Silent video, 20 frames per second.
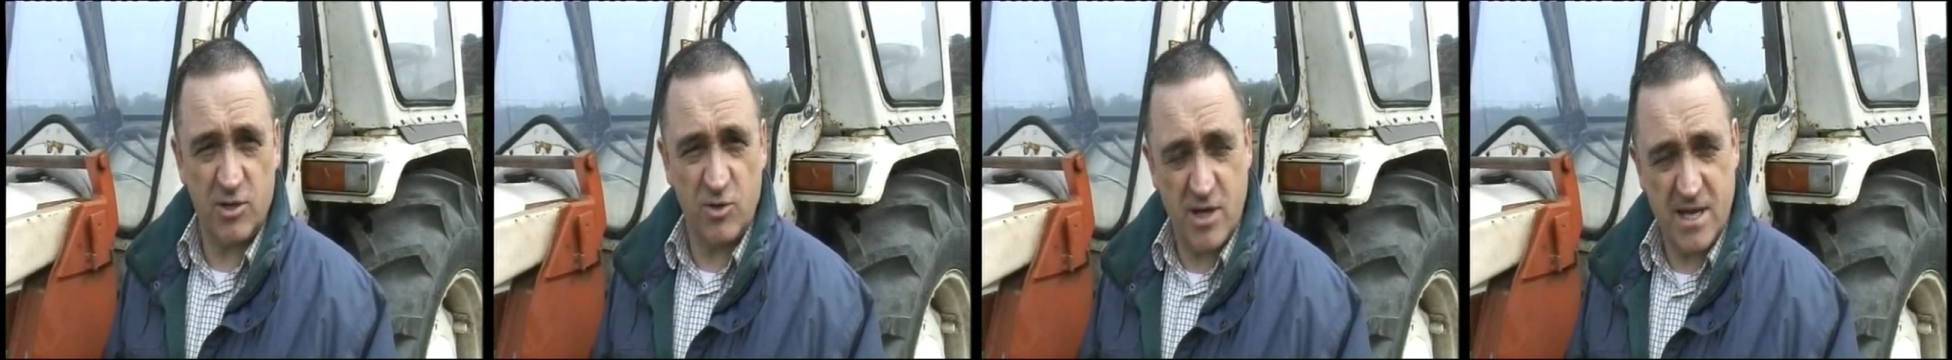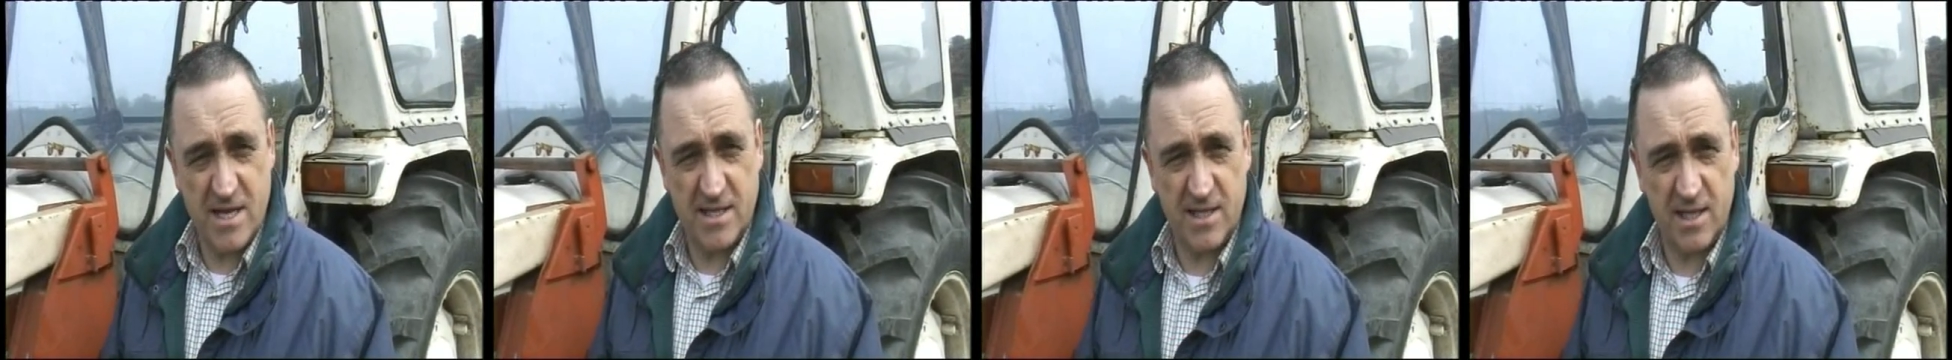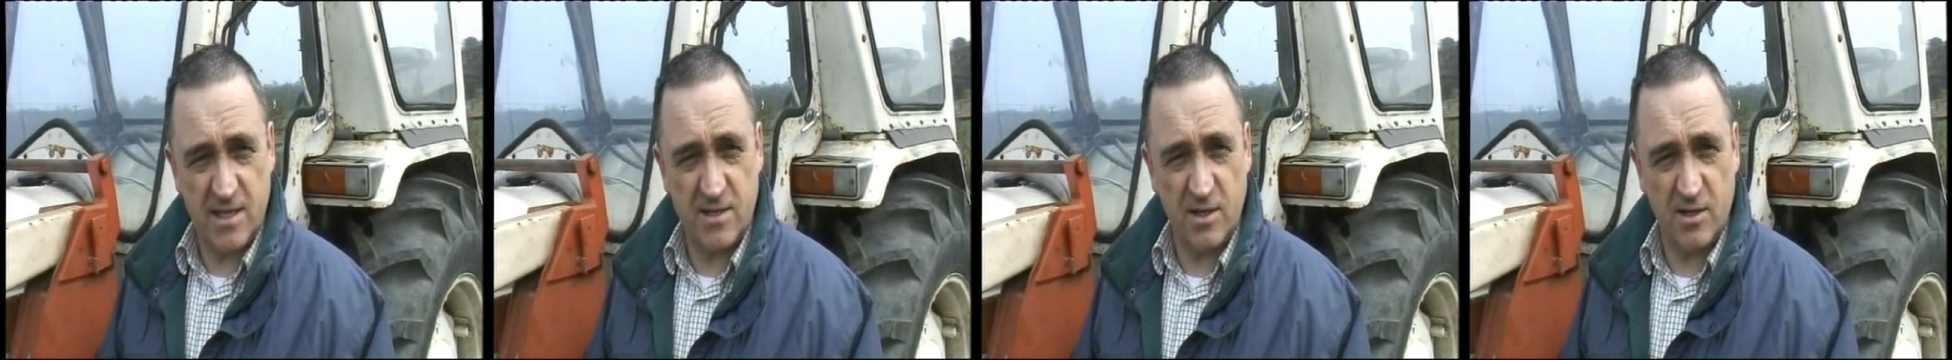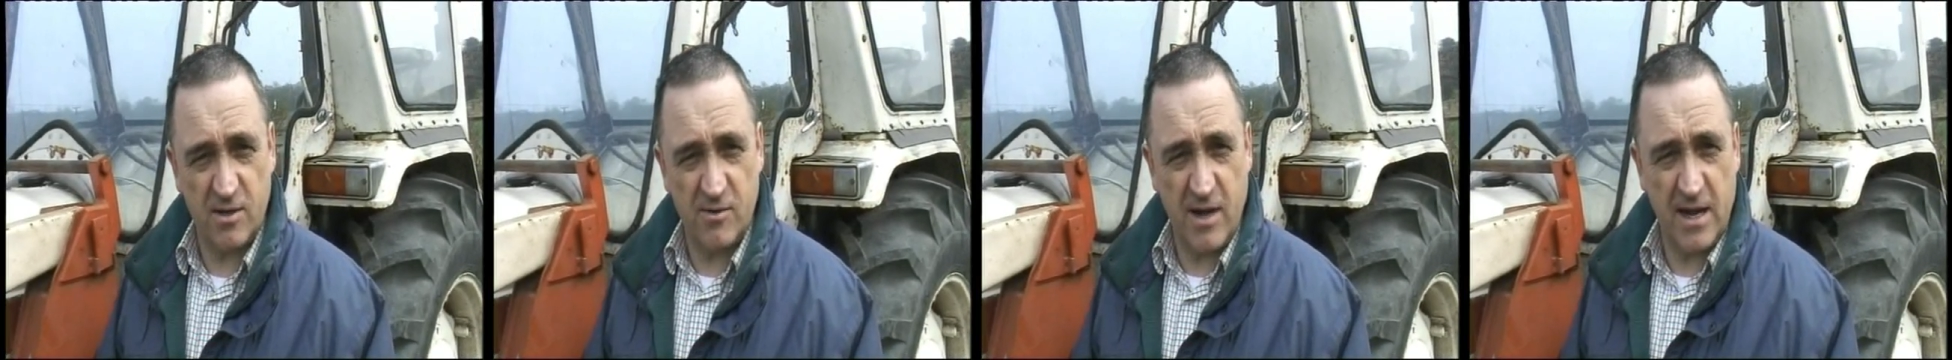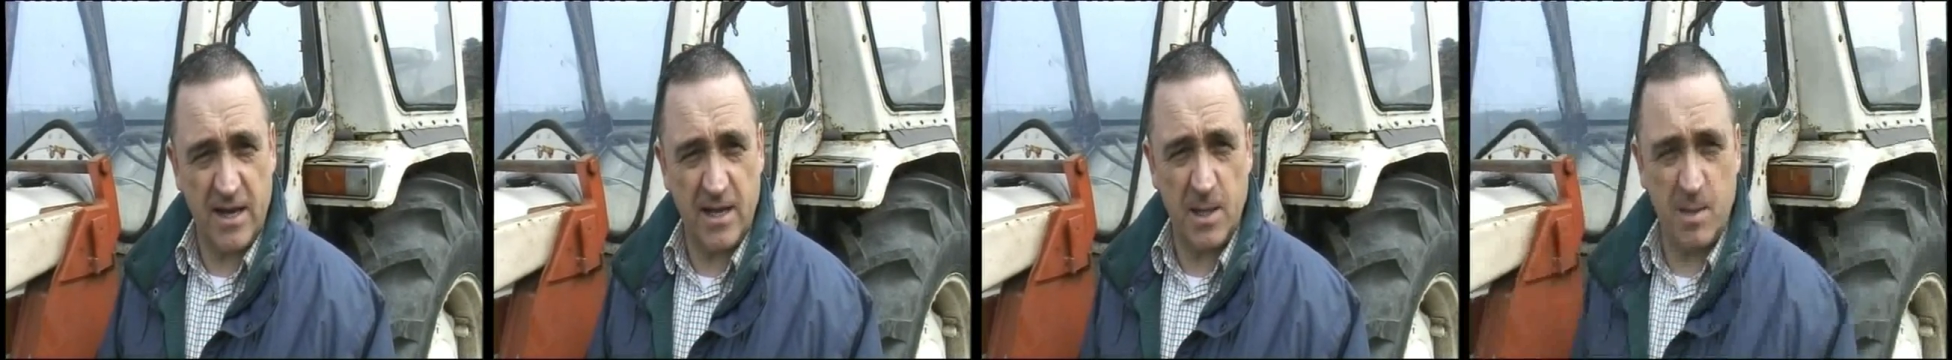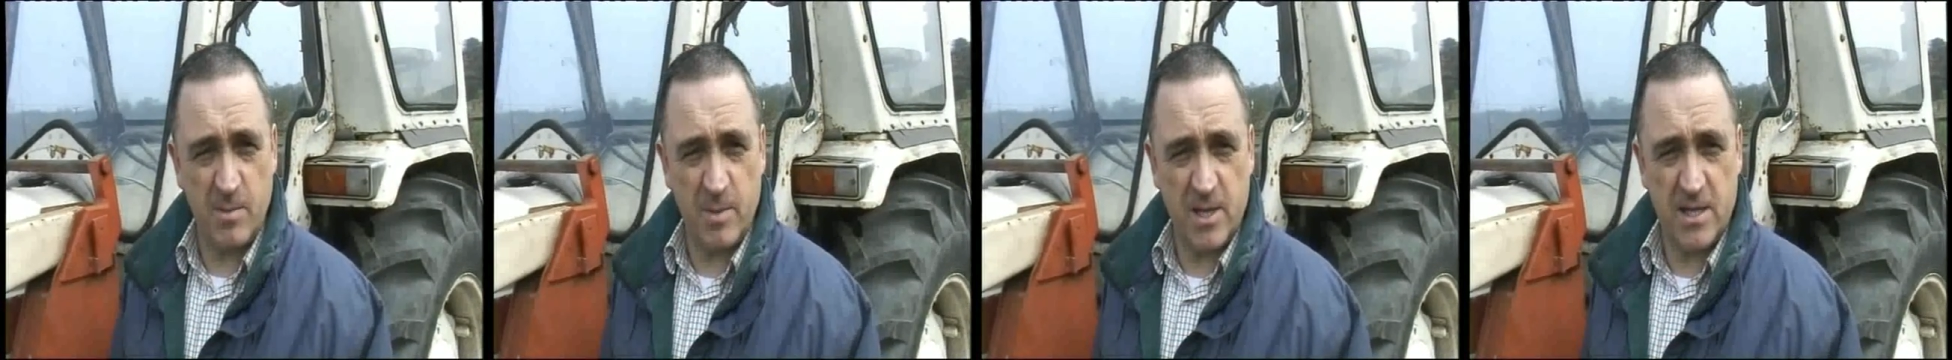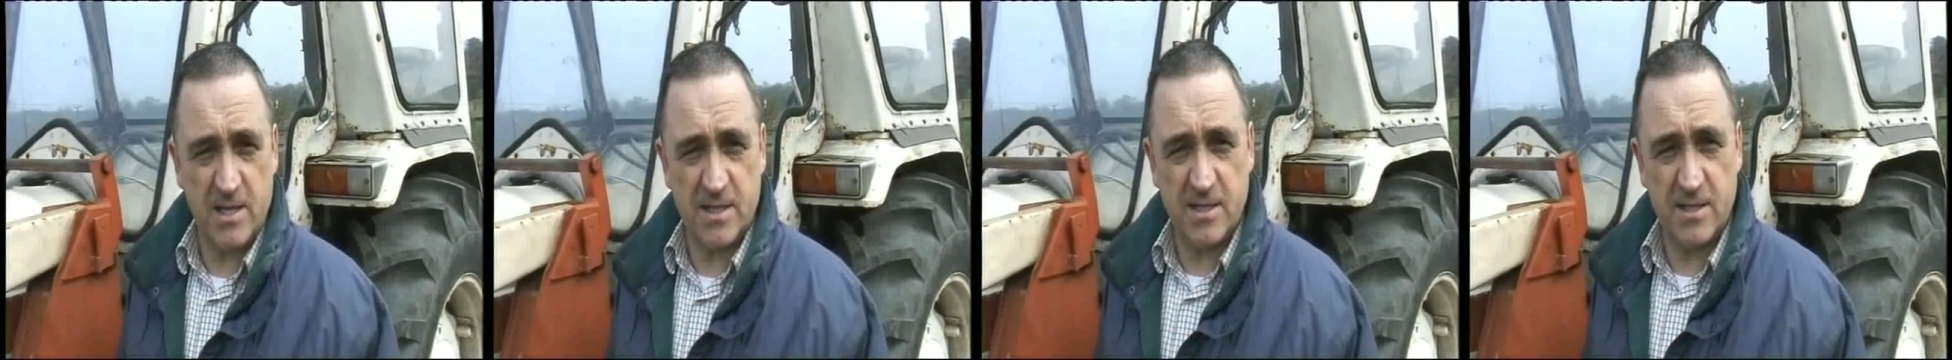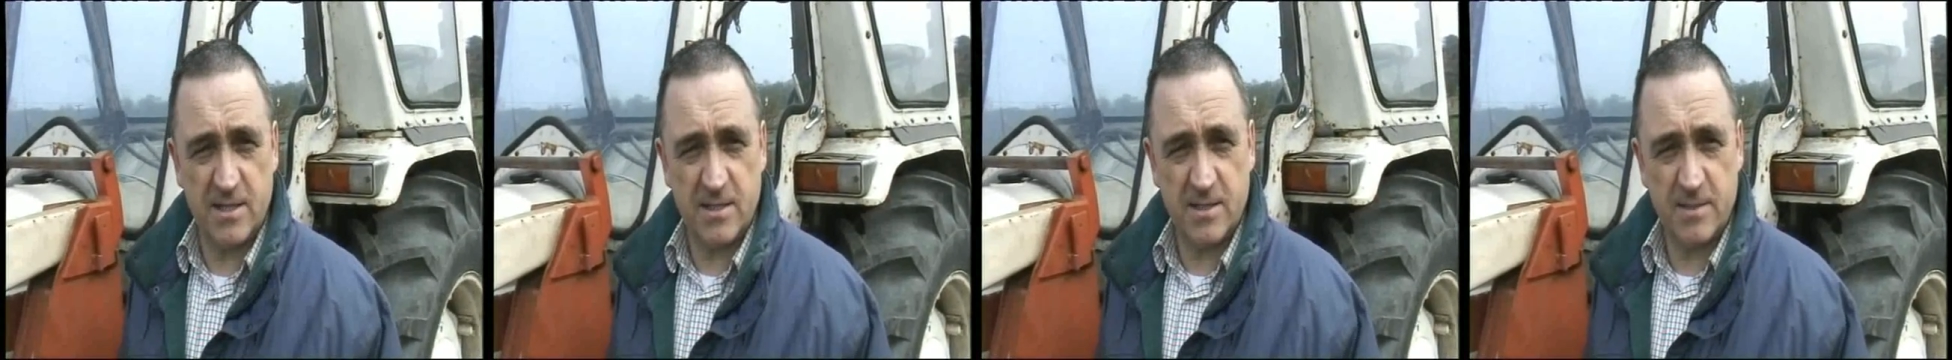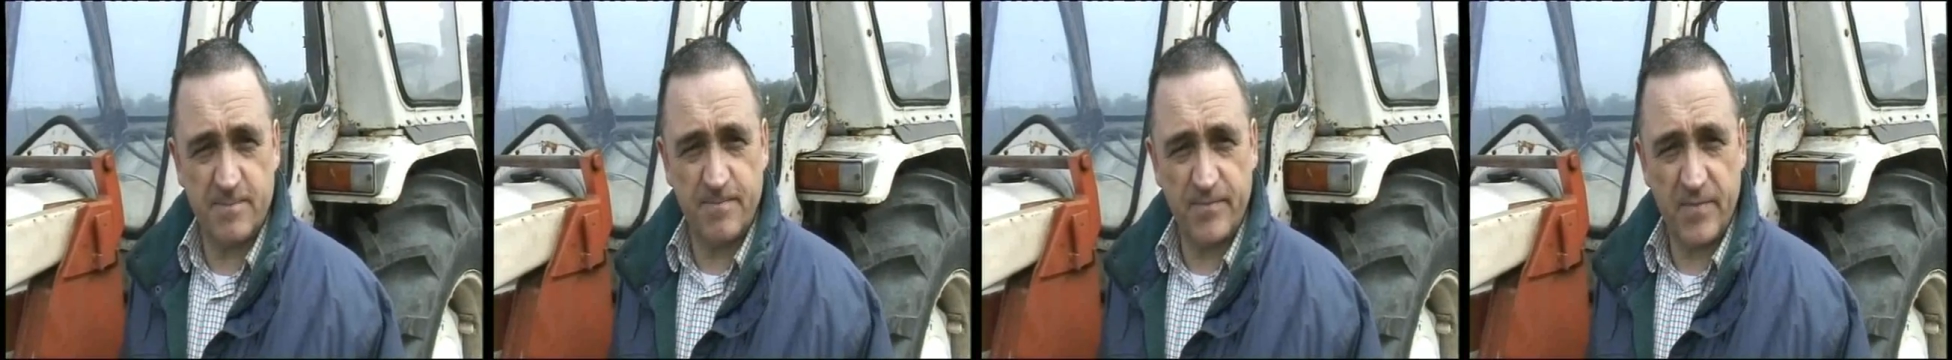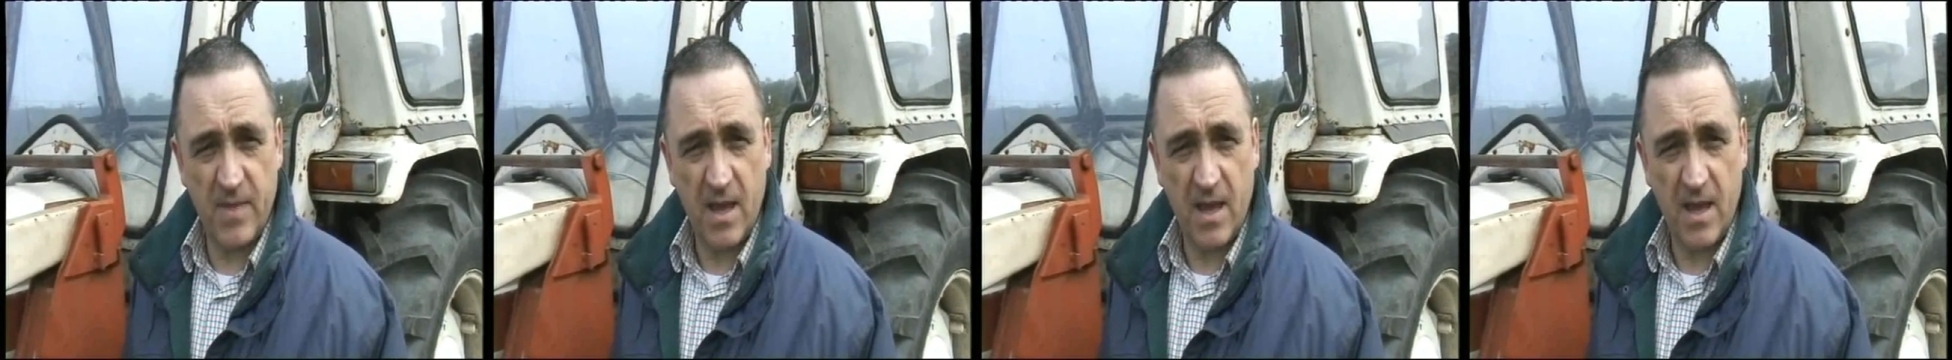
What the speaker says: grease it on a regular basis.